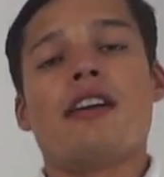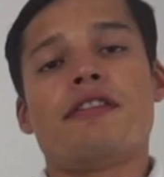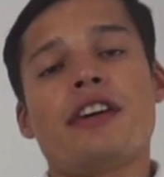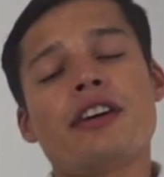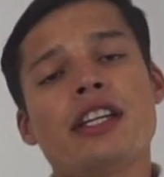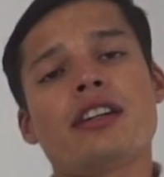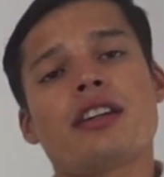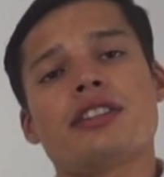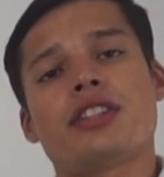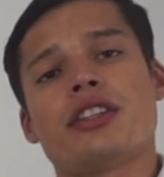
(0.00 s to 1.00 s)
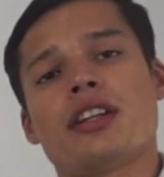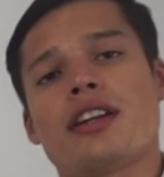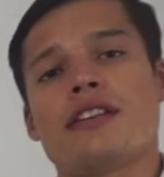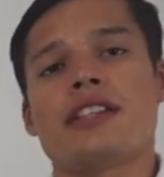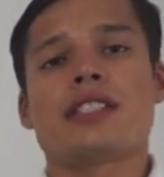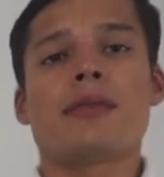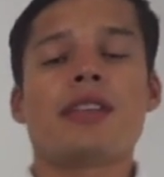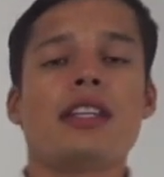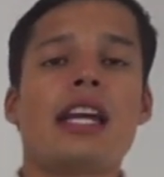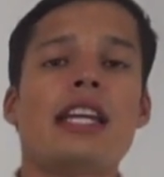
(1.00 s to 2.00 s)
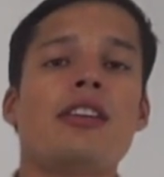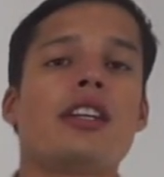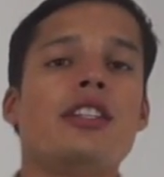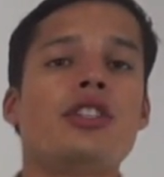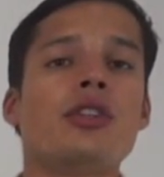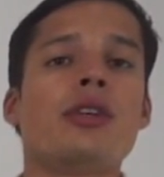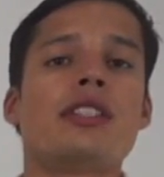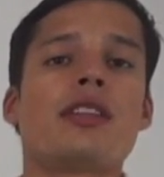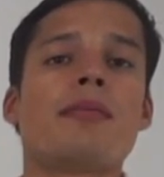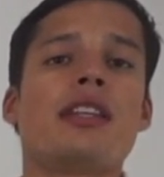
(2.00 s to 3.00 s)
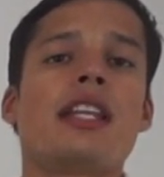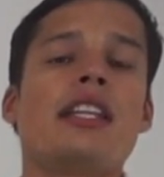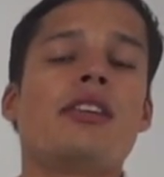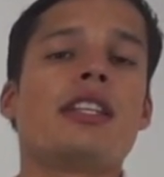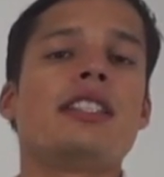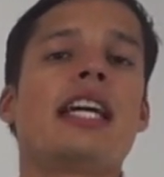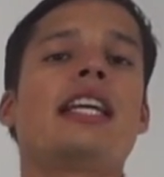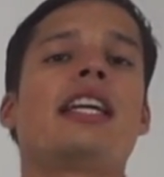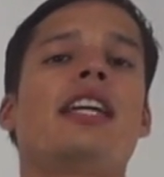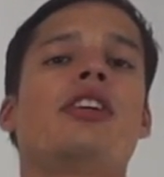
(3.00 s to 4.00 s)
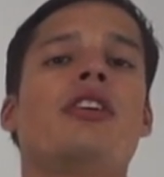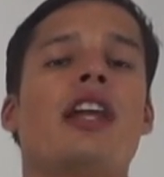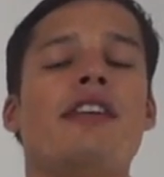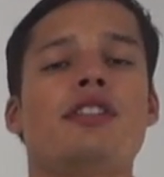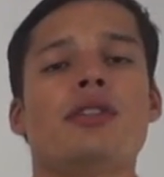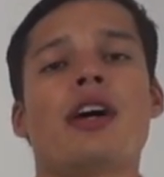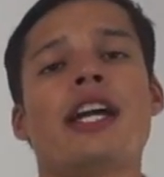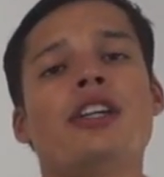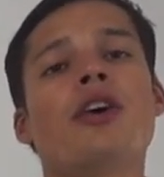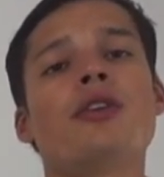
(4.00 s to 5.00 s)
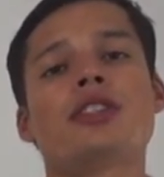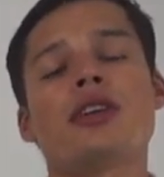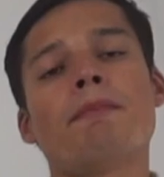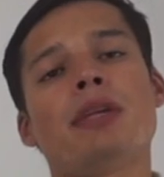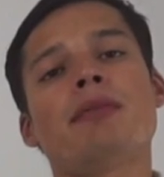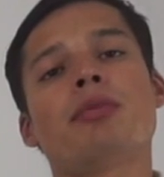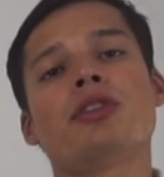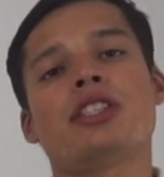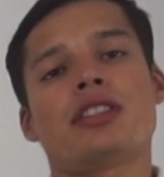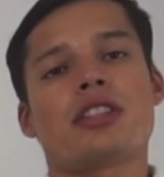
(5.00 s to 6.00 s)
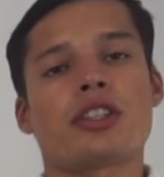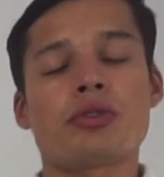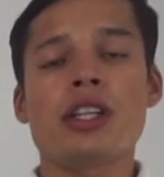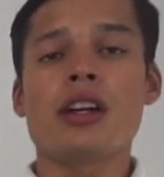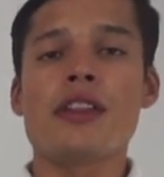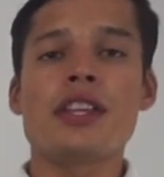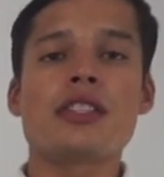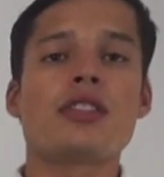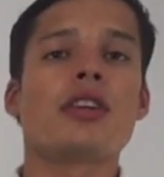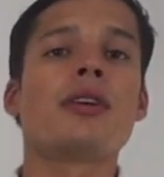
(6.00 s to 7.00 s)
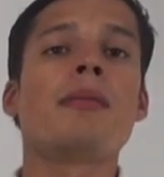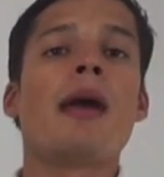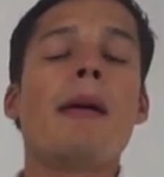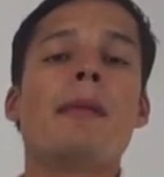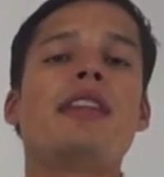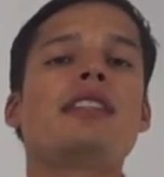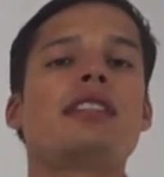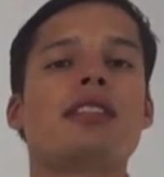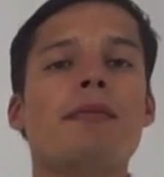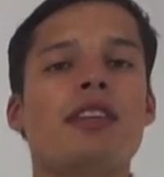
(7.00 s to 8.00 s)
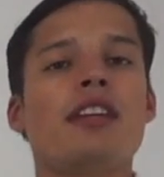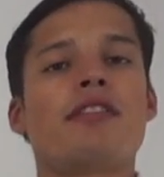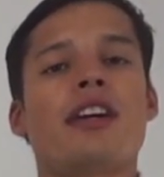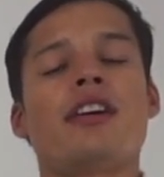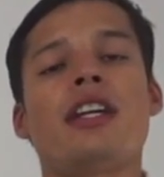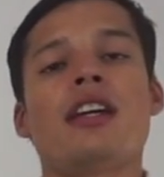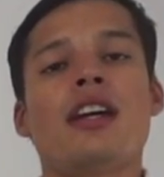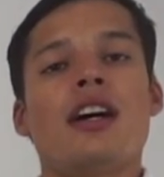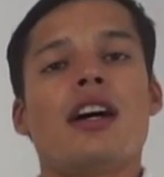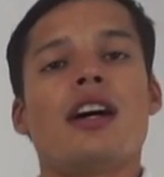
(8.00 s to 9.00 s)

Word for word: a very good alternative, is something that you can do, it's something that you can dedicate your life to. I know some people disagree on this term, but this is something very